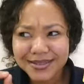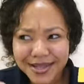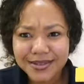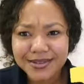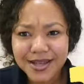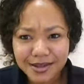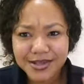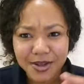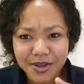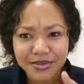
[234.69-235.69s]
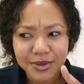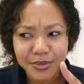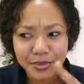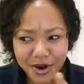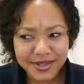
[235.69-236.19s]
National Council of
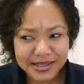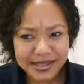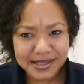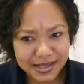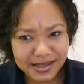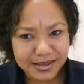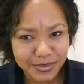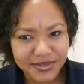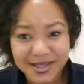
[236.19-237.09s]
Provinces,